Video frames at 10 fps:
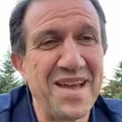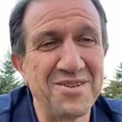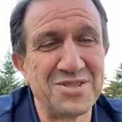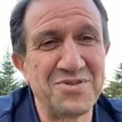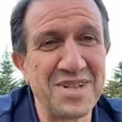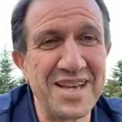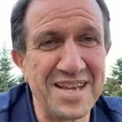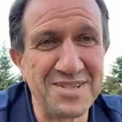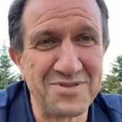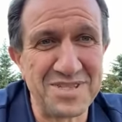And it was
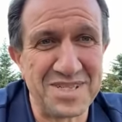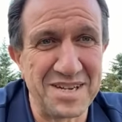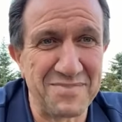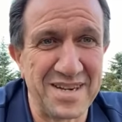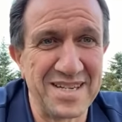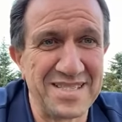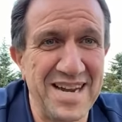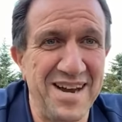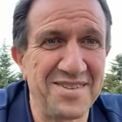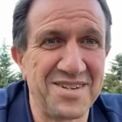really interesting because
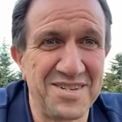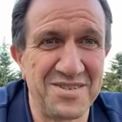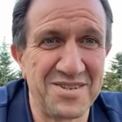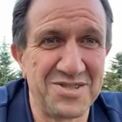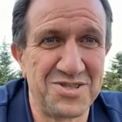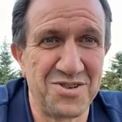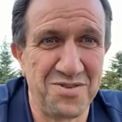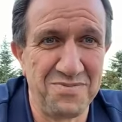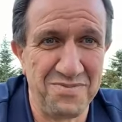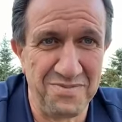now that, you know, there's
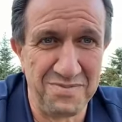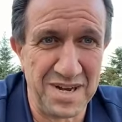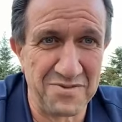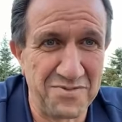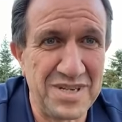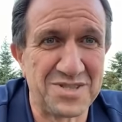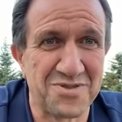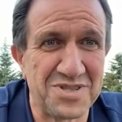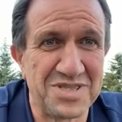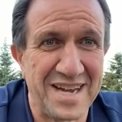so many
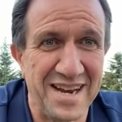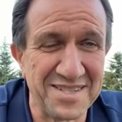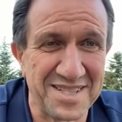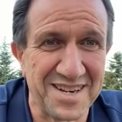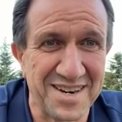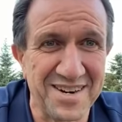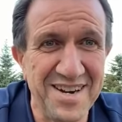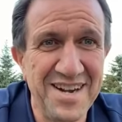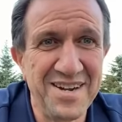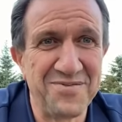resources out
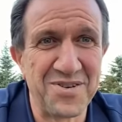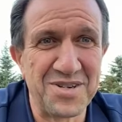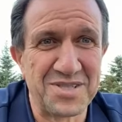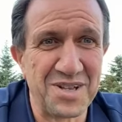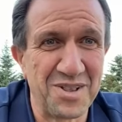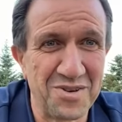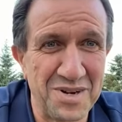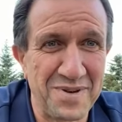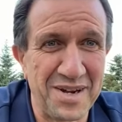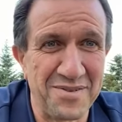there for you to
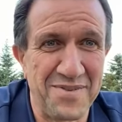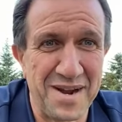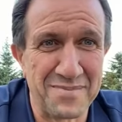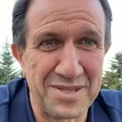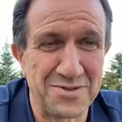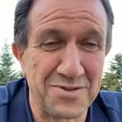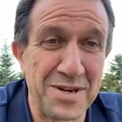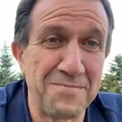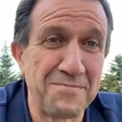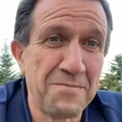learn about your family
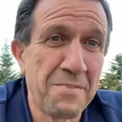tree.